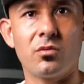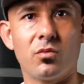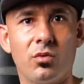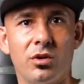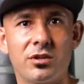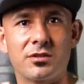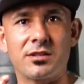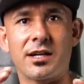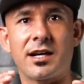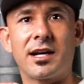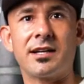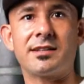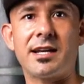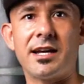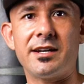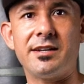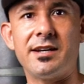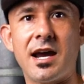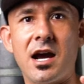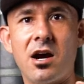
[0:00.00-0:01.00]
once I got
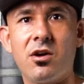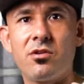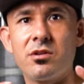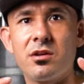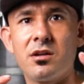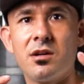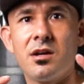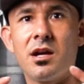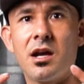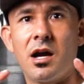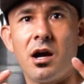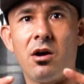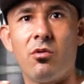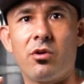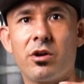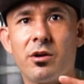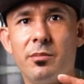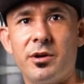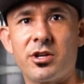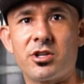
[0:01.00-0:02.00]
that down, I
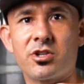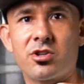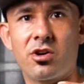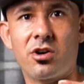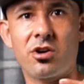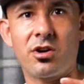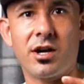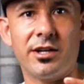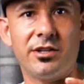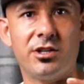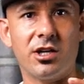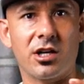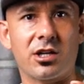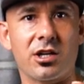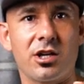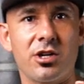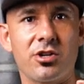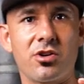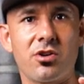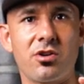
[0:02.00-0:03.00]
want to make sure I
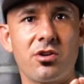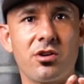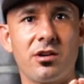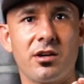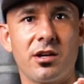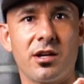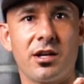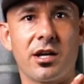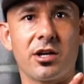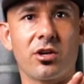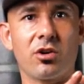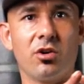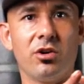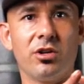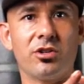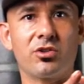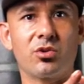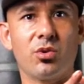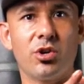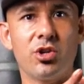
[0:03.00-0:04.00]
duck under and I go
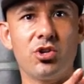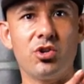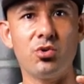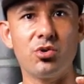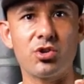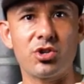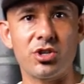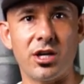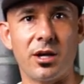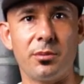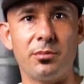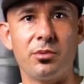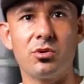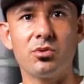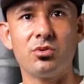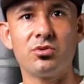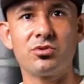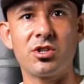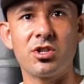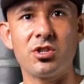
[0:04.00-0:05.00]
into a U shape.
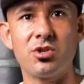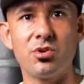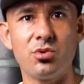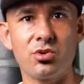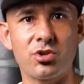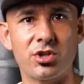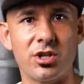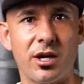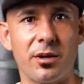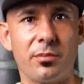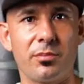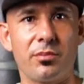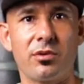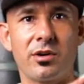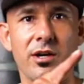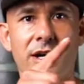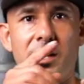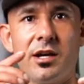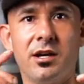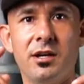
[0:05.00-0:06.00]
Use the U shape,
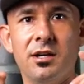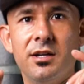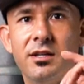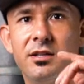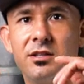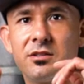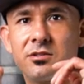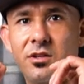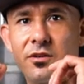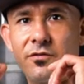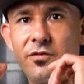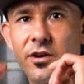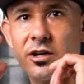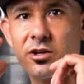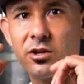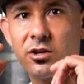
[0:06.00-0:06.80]
okay? So if I